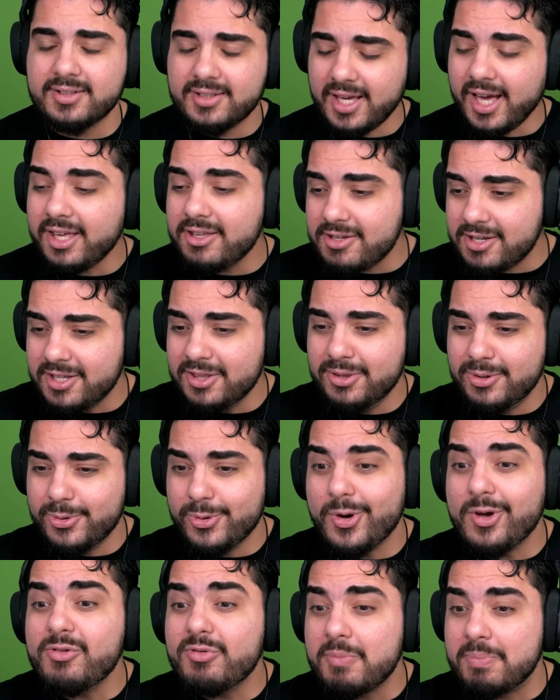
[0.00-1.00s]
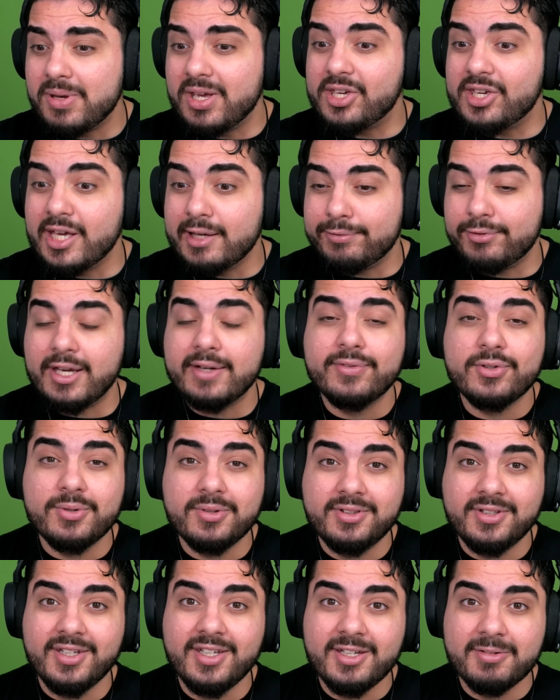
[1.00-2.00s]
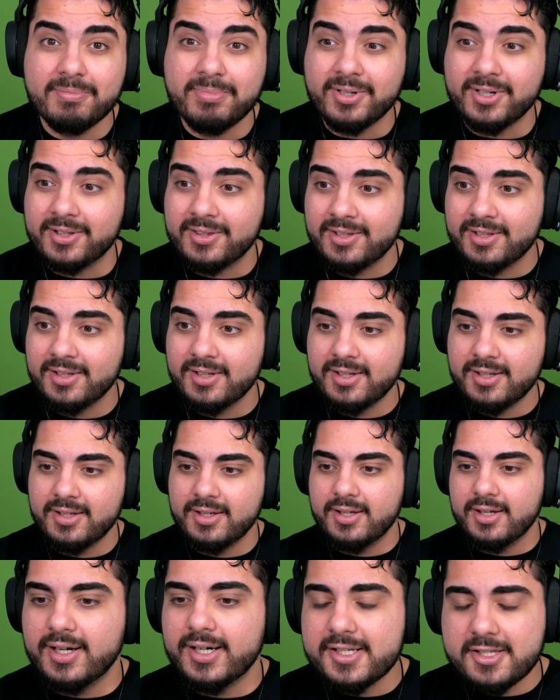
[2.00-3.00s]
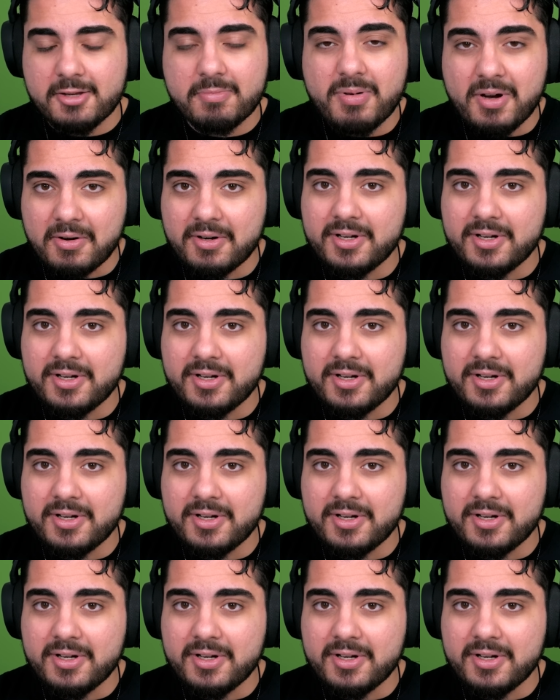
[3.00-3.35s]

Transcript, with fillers: Yeah, you can do good with PK if you have a good team, but that's about